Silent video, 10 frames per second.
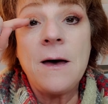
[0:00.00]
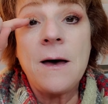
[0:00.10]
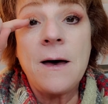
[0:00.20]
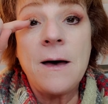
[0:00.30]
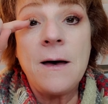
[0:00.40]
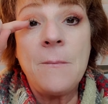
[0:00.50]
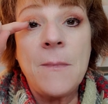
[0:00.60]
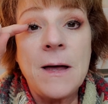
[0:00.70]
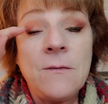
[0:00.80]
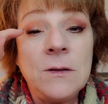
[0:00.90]

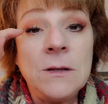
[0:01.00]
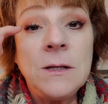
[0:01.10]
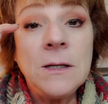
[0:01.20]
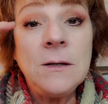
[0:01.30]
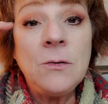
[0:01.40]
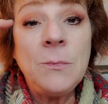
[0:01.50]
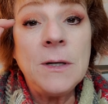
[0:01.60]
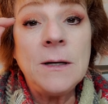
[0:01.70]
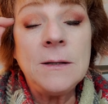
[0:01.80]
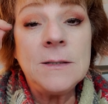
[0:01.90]
I have a little
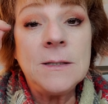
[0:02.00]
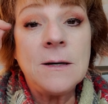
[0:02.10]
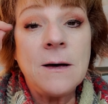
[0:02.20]
bit